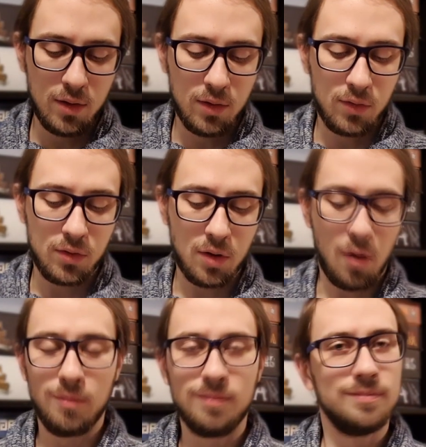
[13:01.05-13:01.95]

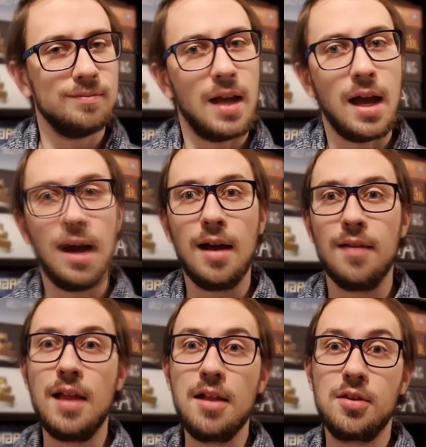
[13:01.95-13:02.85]
So
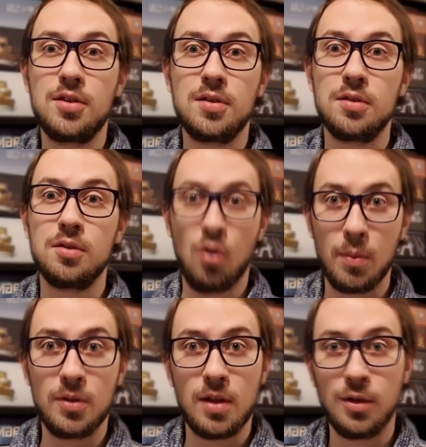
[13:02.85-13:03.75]
that's The
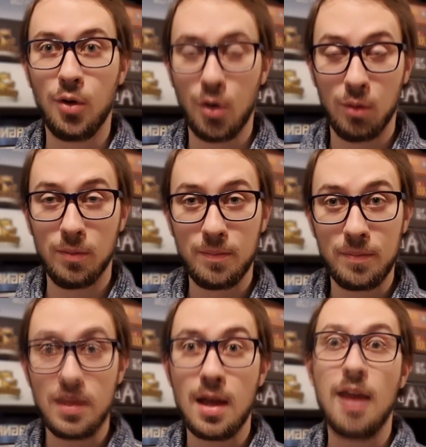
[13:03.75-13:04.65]
Robot and the Girl,
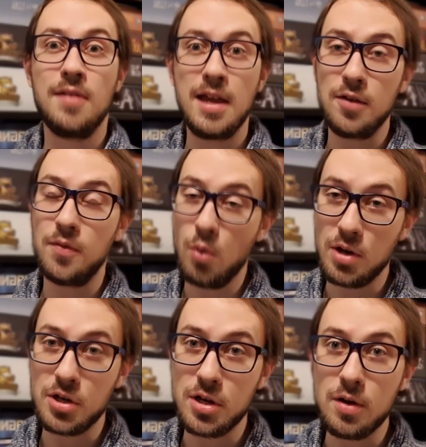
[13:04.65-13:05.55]
and thank you for
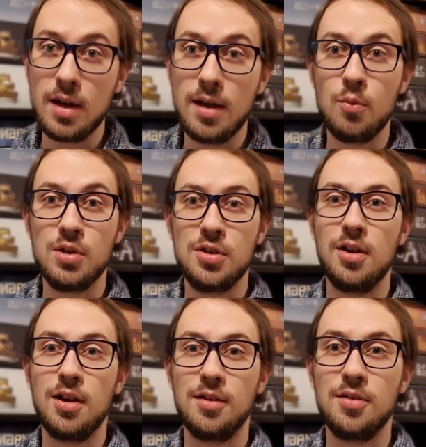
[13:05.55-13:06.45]
watching. We see you
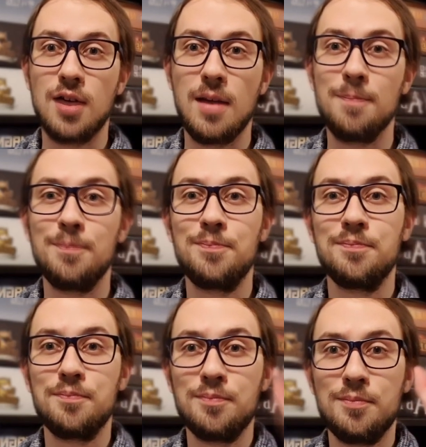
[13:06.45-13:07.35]
another time.
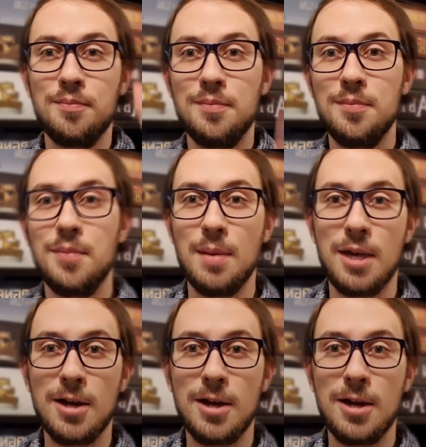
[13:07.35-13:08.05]
Bye bye.